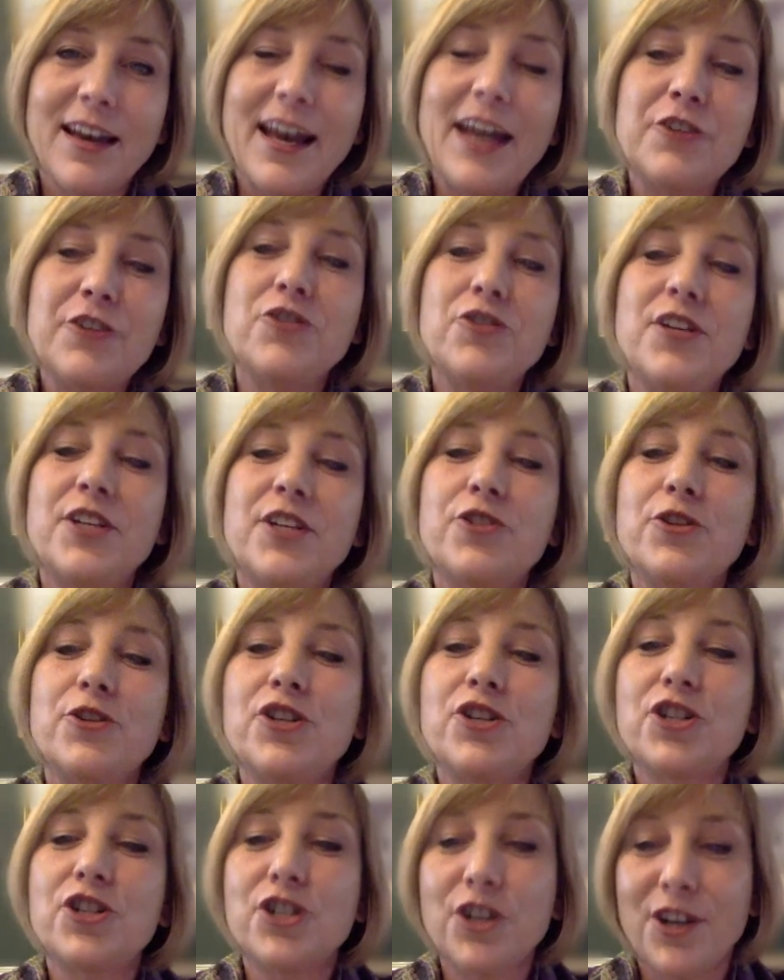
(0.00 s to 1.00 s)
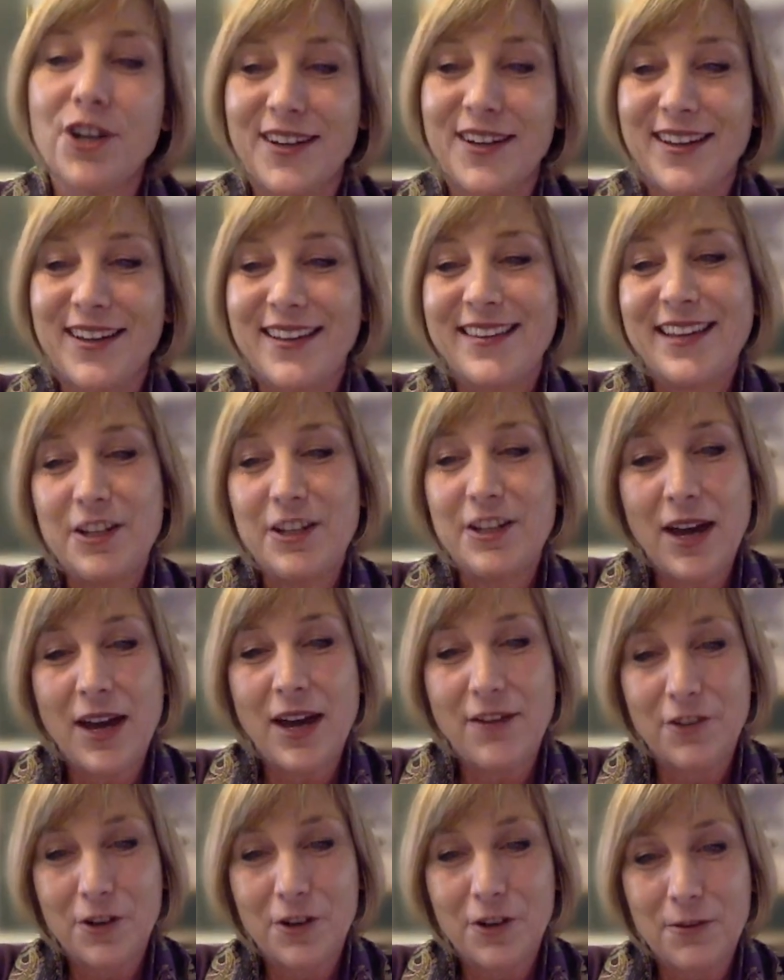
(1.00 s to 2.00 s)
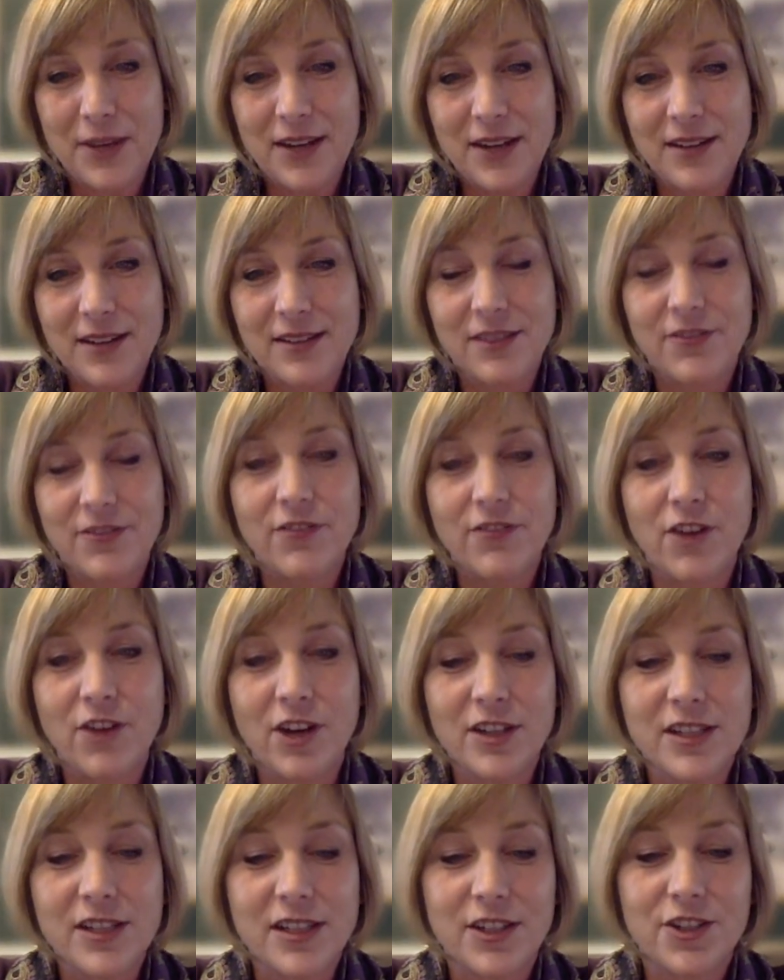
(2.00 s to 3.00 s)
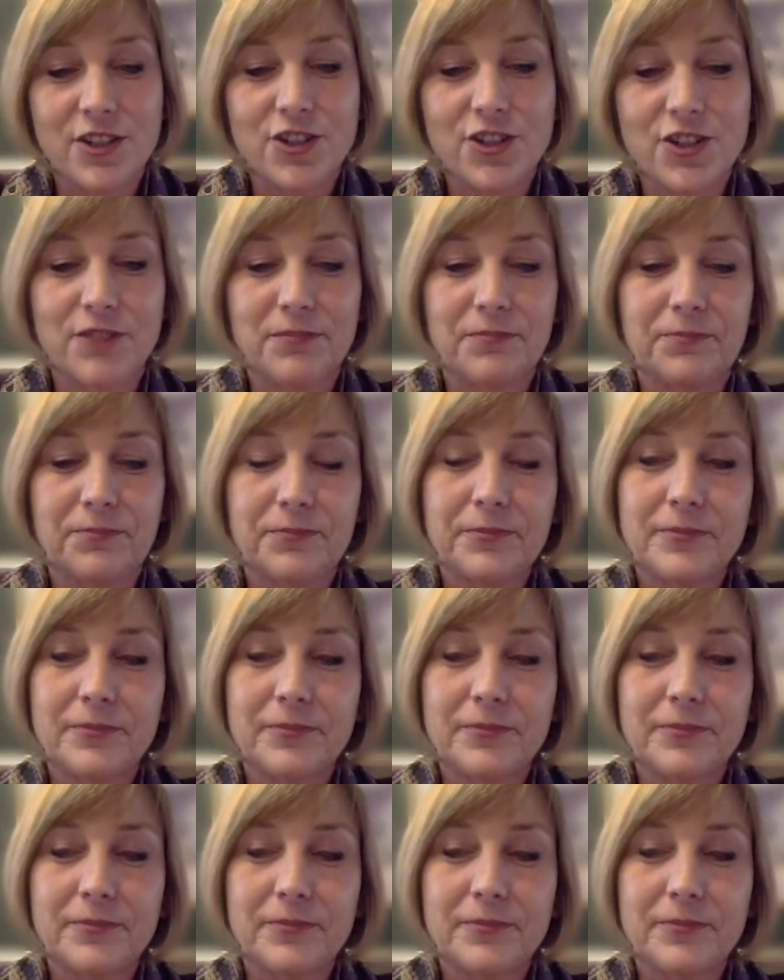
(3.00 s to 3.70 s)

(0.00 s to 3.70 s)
and you need to ensure that you have a competitive advantage.